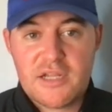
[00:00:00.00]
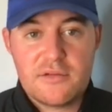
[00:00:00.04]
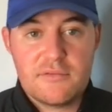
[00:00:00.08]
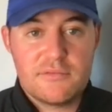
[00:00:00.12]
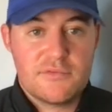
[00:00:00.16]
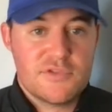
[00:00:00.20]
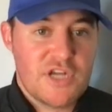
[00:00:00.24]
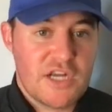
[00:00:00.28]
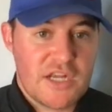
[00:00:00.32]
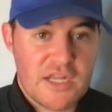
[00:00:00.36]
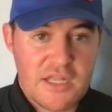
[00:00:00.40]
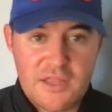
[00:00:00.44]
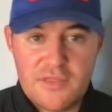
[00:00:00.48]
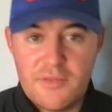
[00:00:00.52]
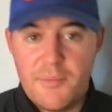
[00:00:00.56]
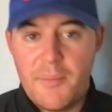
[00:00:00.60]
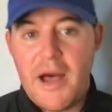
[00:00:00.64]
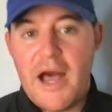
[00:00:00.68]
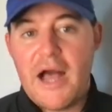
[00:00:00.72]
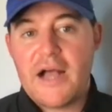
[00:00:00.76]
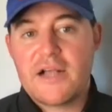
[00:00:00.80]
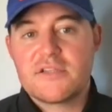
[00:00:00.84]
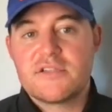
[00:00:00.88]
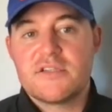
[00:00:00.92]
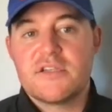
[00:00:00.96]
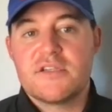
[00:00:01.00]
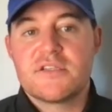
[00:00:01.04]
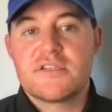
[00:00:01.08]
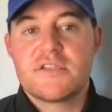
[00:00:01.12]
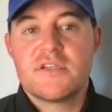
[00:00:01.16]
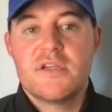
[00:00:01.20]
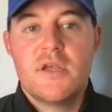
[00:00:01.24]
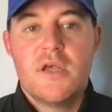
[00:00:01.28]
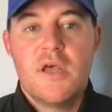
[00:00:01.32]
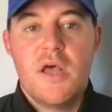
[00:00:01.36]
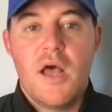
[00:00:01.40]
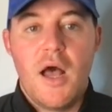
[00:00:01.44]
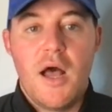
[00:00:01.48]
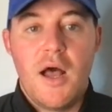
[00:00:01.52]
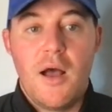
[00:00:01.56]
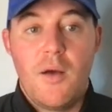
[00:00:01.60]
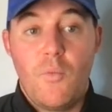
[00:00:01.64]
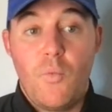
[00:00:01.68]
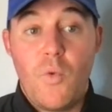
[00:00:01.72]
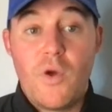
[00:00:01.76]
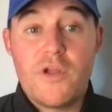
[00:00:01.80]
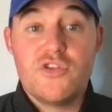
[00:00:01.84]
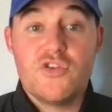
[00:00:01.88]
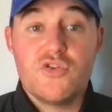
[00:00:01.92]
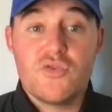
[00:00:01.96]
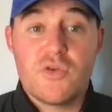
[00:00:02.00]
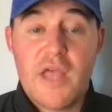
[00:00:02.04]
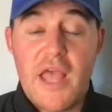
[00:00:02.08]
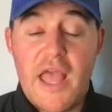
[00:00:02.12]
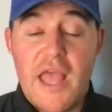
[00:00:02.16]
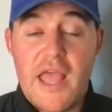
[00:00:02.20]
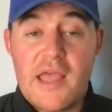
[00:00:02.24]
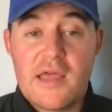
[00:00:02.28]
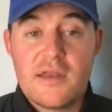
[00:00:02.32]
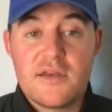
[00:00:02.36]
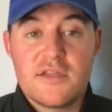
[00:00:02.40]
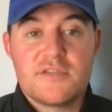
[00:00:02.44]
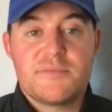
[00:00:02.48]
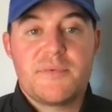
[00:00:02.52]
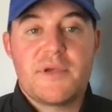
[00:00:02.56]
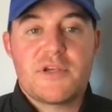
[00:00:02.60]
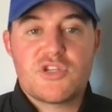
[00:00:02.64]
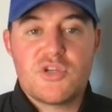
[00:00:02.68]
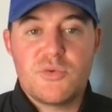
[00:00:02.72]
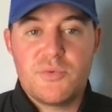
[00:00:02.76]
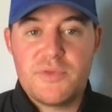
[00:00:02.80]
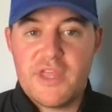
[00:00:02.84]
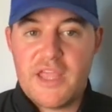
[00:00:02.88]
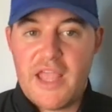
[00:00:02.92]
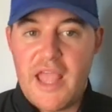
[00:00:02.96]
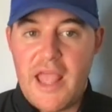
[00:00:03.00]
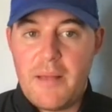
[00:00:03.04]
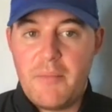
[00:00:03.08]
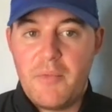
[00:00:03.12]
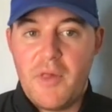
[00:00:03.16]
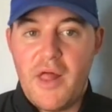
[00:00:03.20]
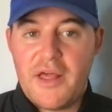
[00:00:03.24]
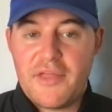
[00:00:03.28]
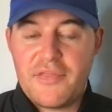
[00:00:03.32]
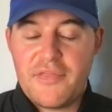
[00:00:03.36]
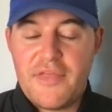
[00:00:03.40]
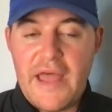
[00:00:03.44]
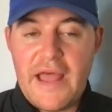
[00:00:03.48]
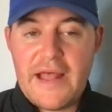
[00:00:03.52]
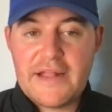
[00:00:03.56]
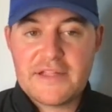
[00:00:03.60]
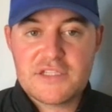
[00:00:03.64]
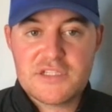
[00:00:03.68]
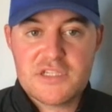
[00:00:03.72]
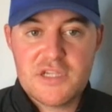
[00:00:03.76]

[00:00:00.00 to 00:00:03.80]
checking the boxes when you can, especially with a game like that.